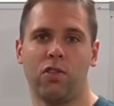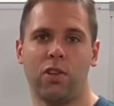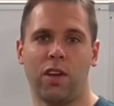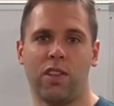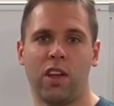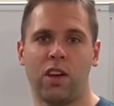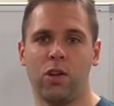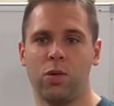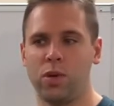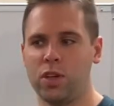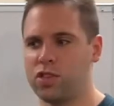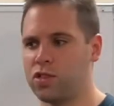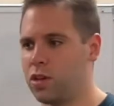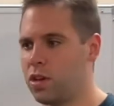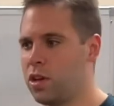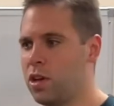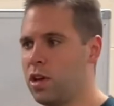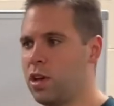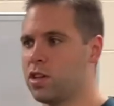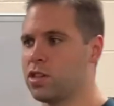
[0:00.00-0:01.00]
new injury.
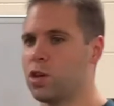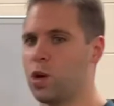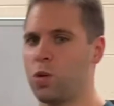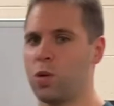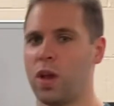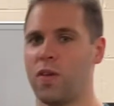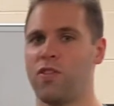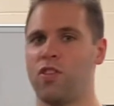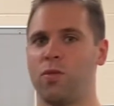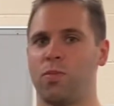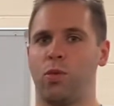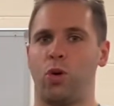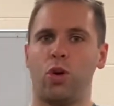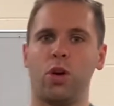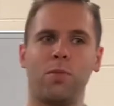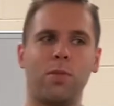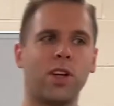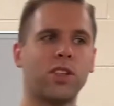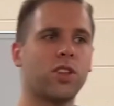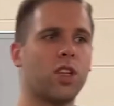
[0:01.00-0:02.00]
So if you pulled a
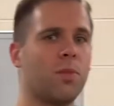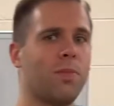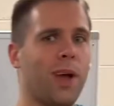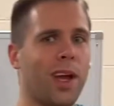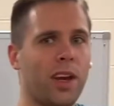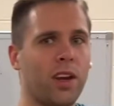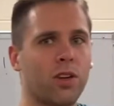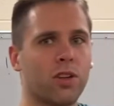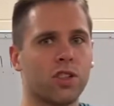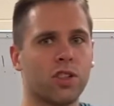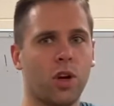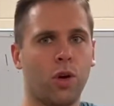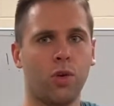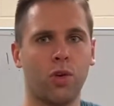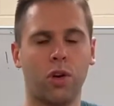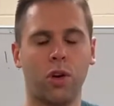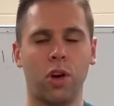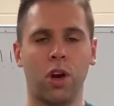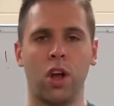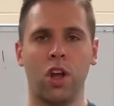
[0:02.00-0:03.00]
muscle in the back of your
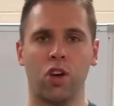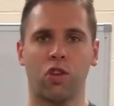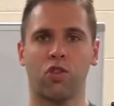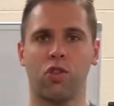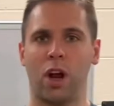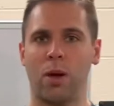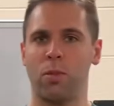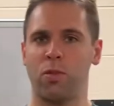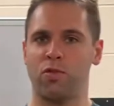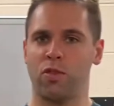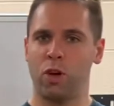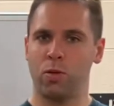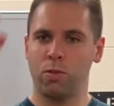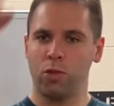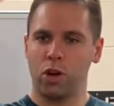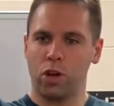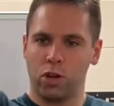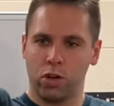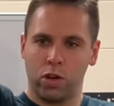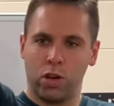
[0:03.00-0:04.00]
shoulder, grab a foam roller,